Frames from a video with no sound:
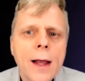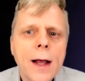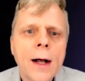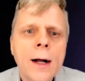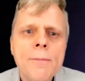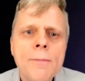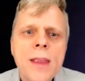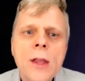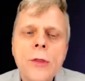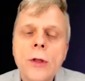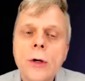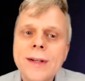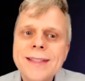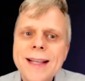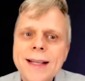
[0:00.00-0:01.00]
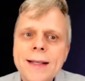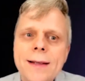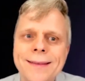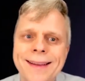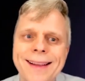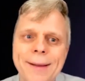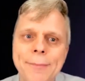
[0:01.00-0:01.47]
Um, there is a,
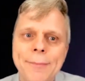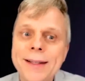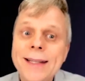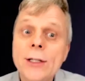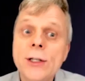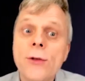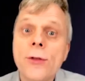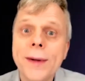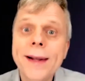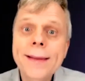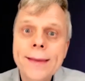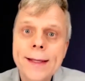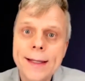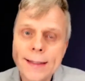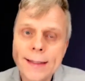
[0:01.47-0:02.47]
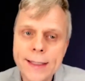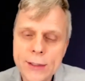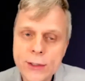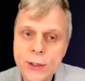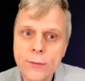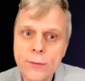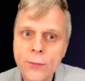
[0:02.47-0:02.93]
I'm going to tell you three things that it's
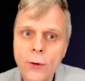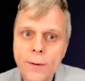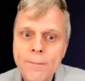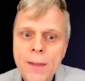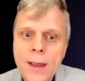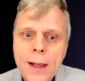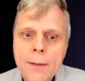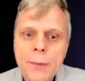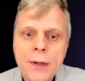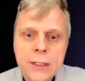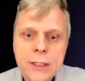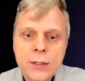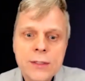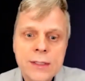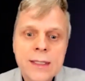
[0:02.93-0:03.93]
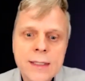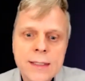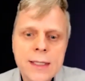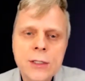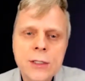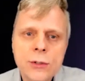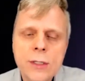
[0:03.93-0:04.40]
good for. But these
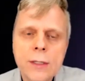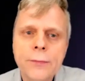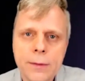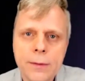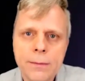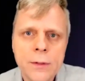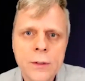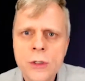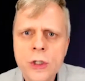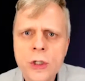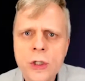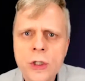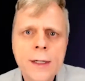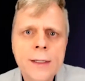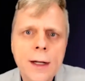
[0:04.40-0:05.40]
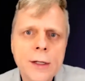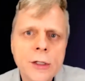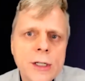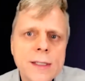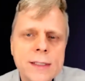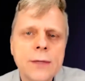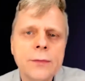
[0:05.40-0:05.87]
things are different. Shooting and
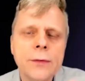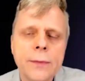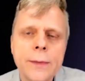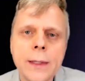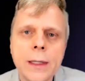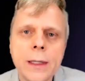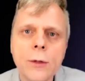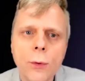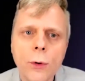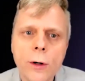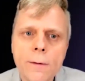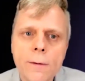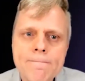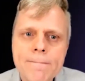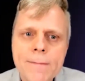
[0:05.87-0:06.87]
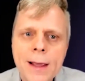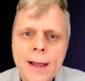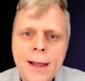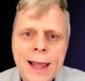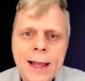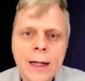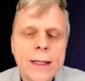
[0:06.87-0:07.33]
dodging is different from the leaderboard.
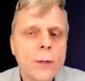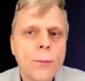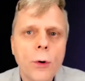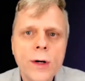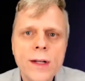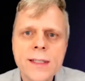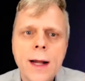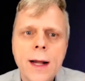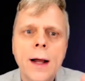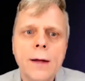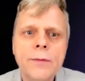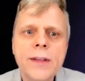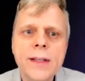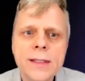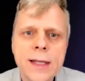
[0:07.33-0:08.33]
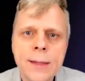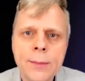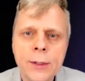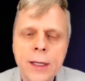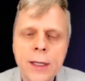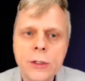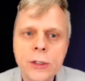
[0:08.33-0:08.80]
And leaderboard is an obvious
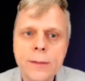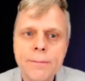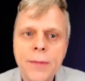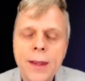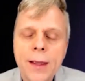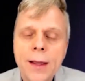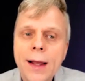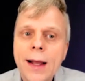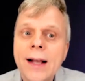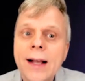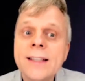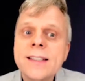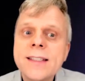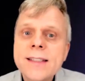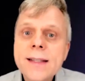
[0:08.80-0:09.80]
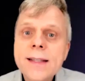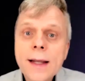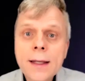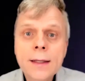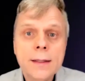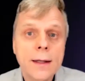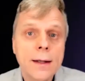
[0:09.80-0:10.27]
application. A
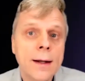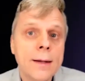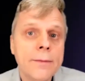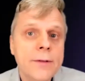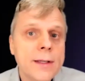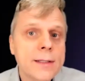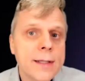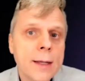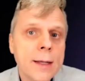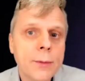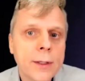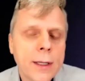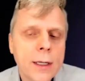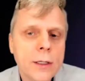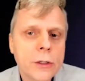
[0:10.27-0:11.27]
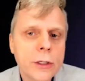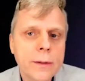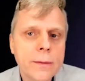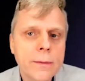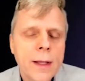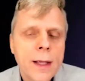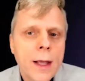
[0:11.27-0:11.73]
second obvious
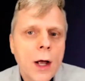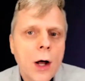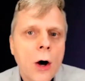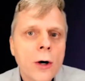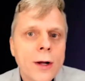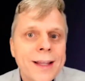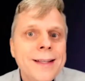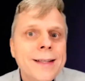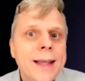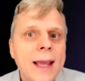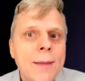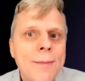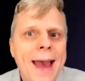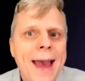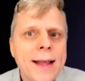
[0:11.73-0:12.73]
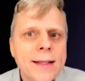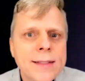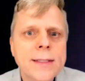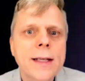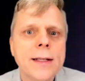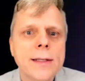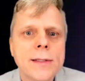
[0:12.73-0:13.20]
application are in game
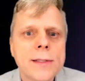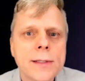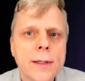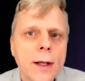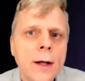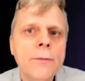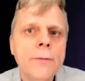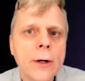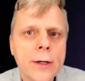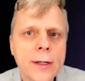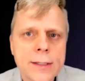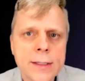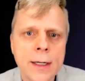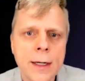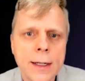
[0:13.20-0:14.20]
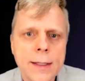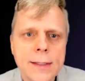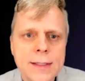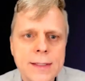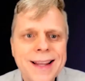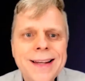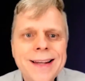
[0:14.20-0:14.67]
assets of various
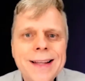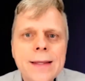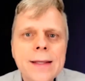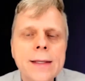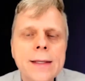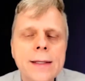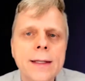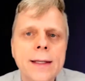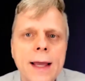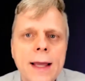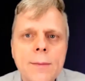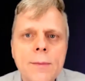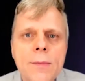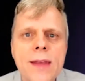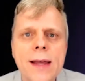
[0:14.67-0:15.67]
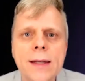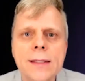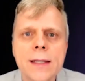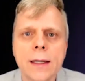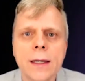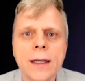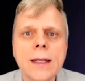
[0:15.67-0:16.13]
kinds. Anything in a game that is
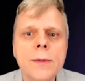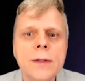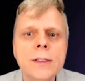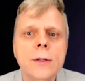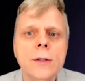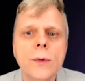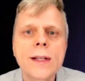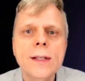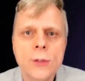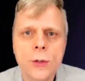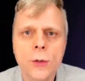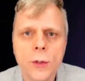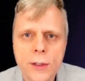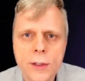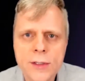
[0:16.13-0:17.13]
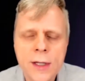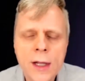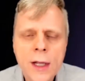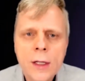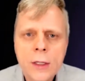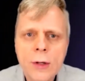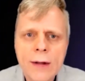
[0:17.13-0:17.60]
a limited resource.
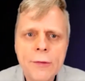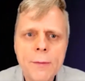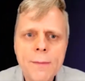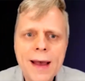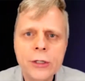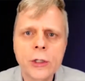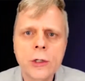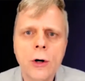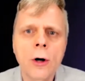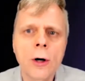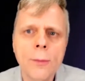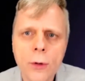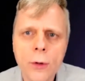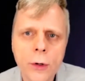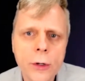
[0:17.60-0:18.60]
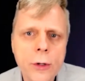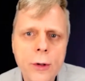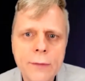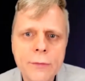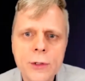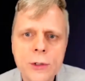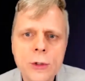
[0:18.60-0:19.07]
You have the magic armor, or you
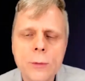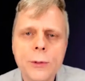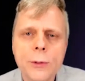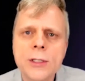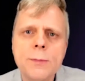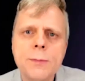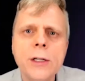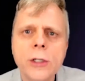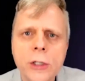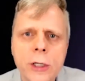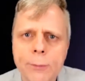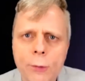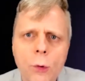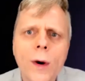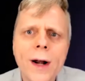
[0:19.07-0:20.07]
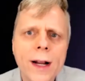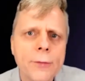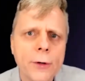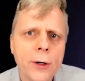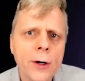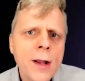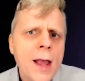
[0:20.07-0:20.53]
have the super spaceship, or
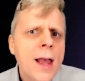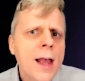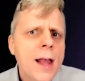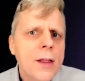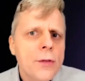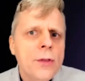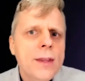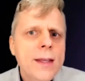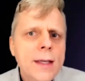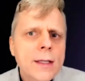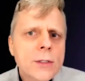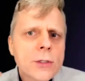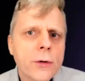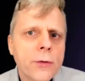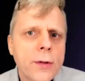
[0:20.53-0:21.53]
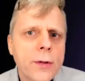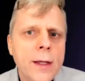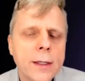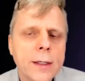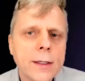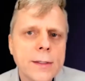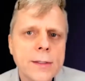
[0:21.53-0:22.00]
whatever. These are
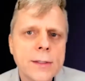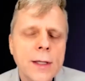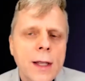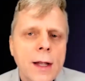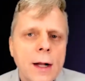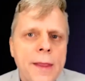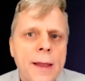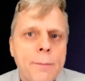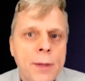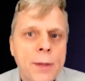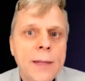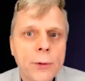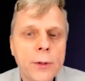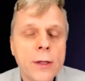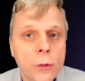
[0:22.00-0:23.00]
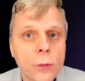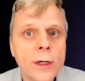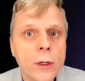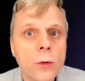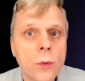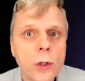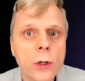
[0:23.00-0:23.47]
things that people in the
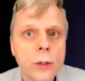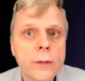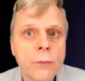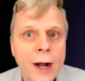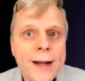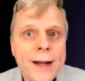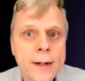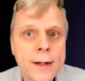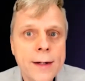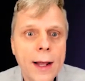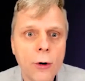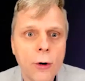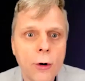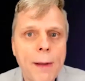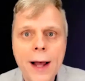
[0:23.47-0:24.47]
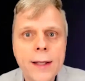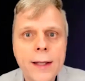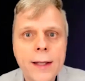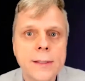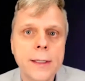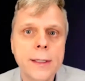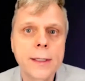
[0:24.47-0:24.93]
real world right now buy
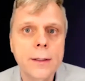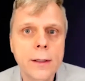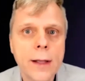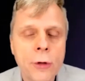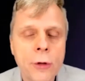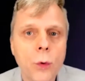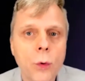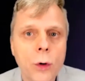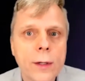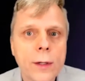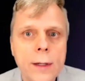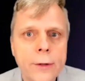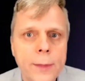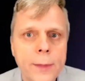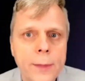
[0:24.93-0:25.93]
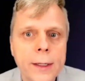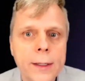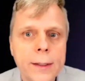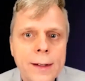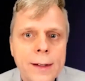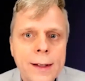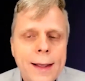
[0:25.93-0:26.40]
and sell, and they're worth a lot of money.
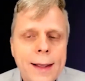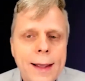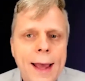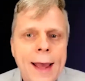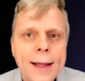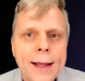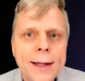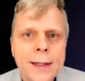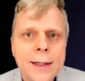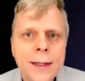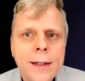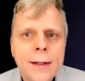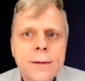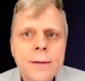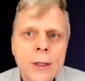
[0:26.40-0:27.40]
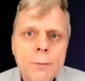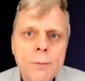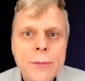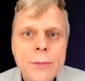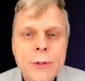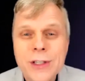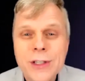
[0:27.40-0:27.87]
And you know,
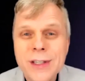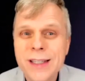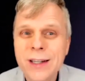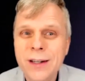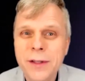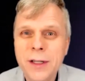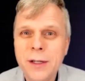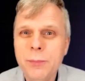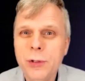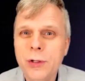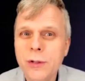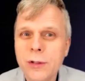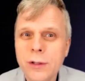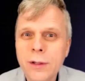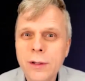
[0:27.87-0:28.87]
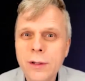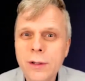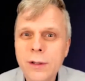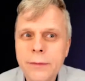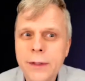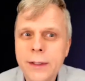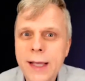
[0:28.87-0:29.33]
maybe are just sitting on the computer
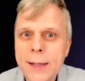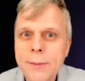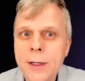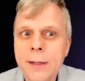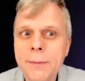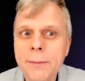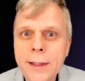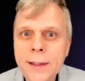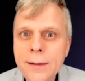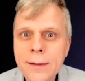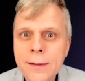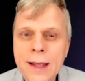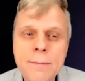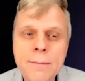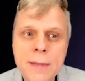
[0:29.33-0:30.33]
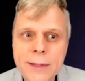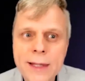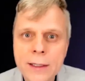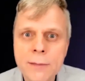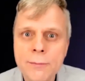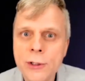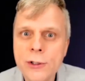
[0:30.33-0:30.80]
of the game company, and maybe
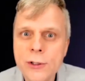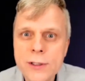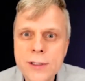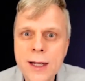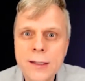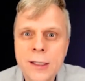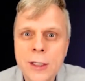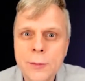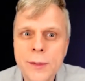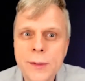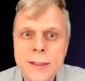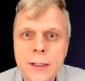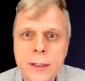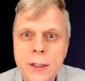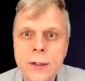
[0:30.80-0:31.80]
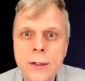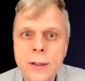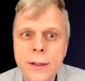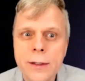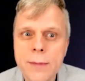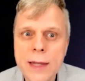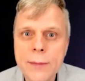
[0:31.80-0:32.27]
that computer is not terribly secure,
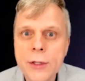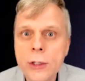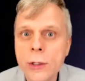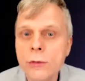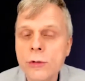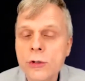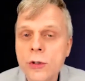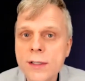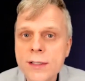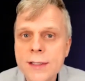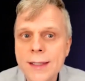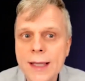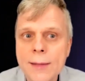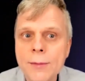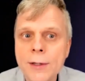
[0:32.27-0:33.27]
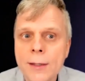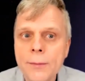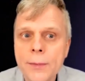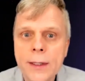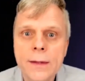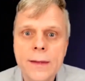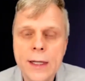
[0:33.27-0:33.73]
and maybe you don't trust the game
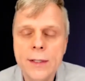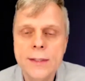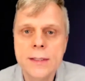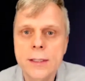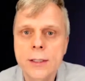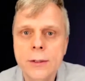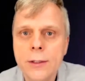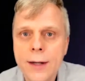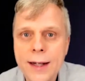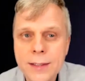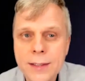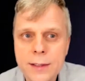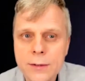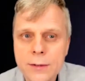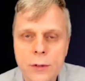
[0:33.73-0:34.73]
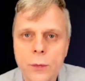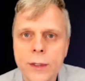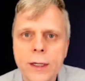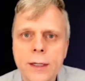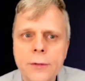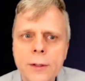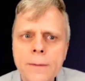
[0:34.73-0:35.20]
company, and they could steal your assets or
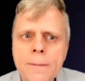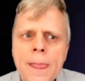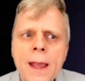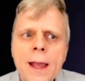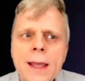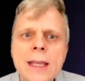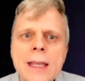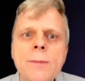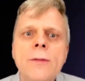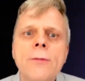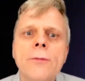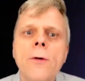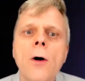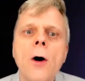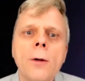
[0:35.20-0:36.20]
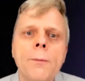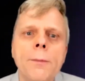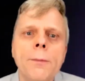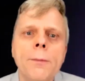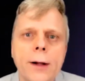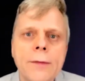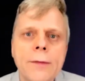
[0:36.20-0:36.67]
whatever. It'd be far
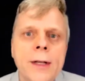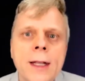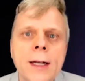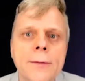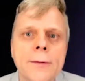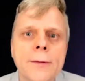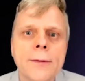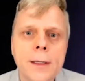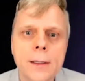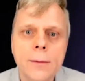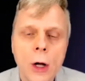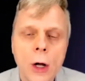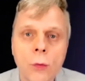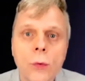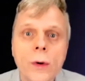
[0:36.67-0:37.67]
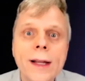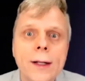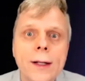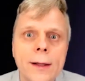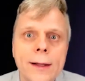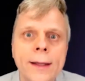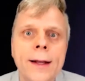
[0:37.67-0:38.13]
better to have an NFT, a
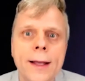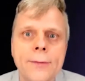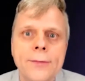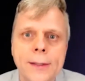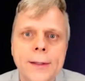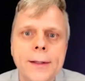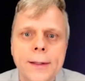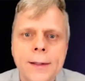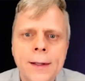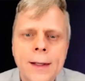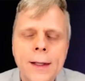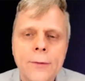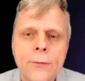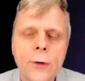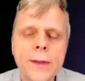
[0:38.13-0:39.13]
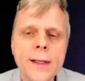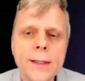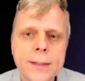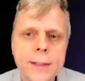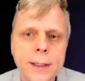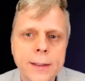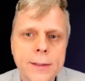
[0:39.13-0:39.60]
real NFT for
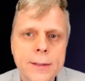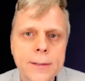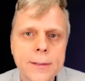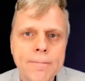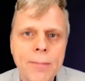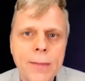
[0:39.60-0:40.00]
these things.